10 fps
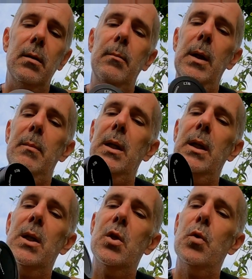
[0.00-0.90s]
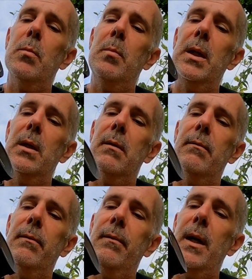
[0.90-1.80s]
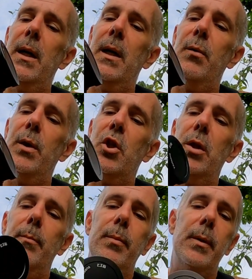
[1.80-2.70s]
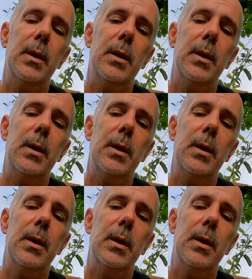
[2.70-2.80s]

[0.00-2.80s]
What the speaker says: maybe it should be very cheap.